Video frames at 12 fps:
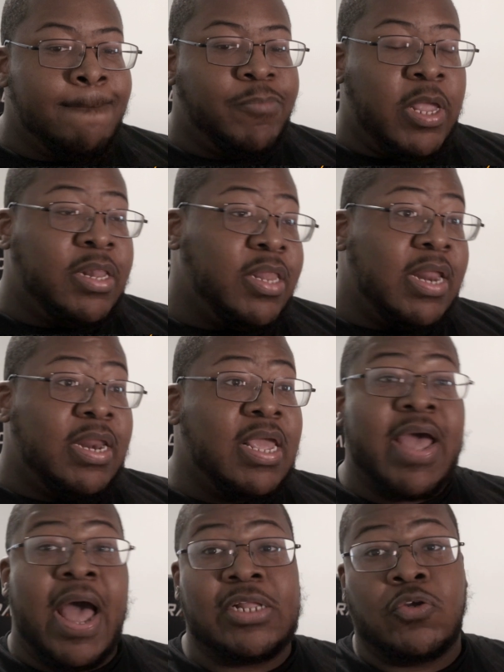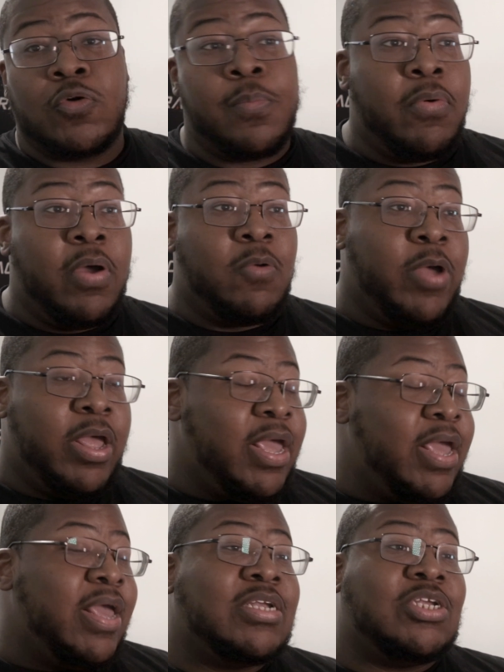And then he got to a point where
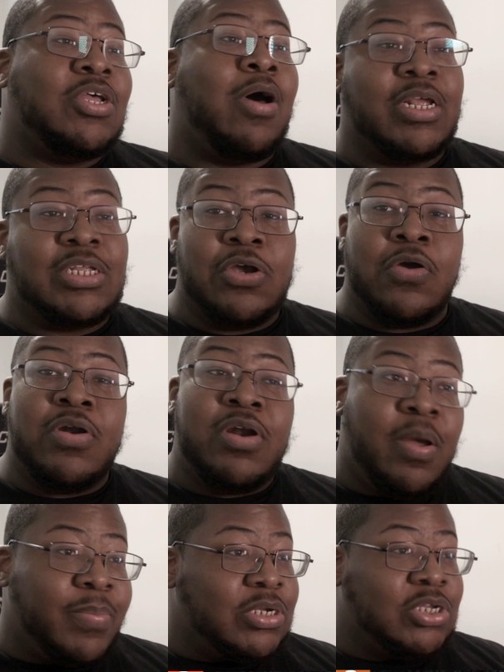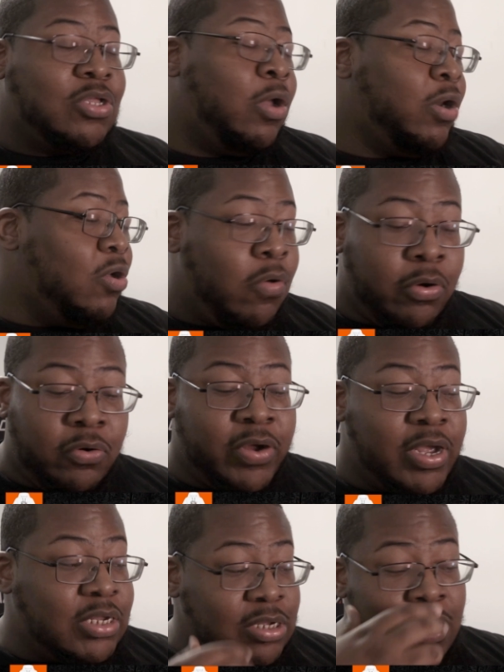he started turning up and just started going
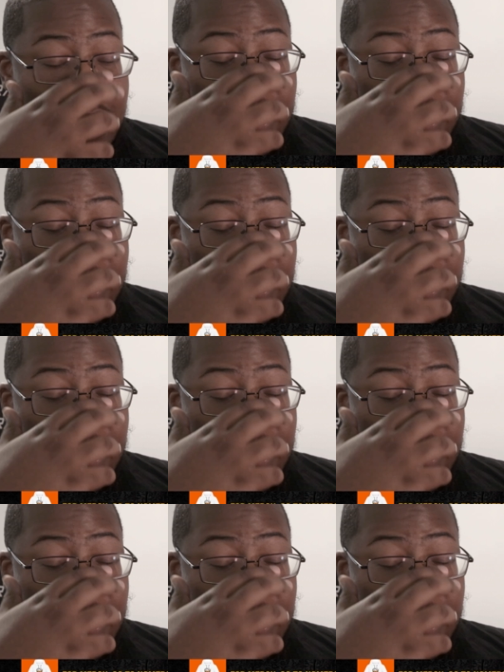crazy.